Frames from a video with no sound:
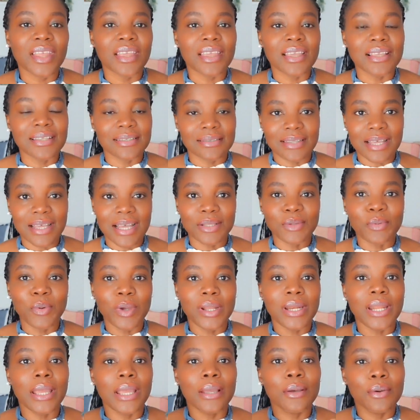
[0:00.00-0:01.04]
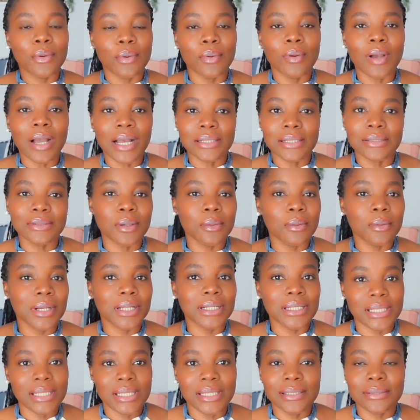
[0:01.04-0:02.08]
is that when I cook and
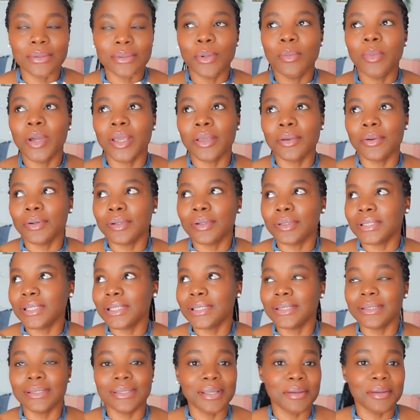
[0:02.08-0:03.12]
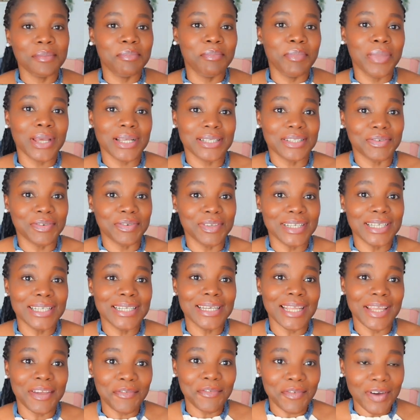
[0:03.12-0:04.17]
someone eats, oh my god, it's the best
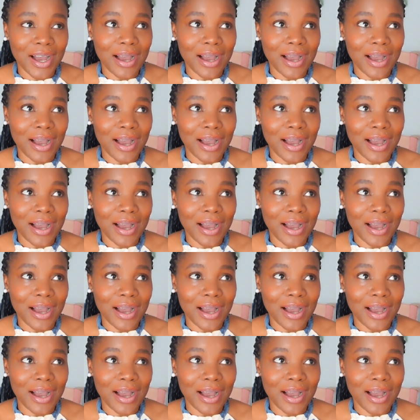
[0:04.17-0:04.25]
feeling ever.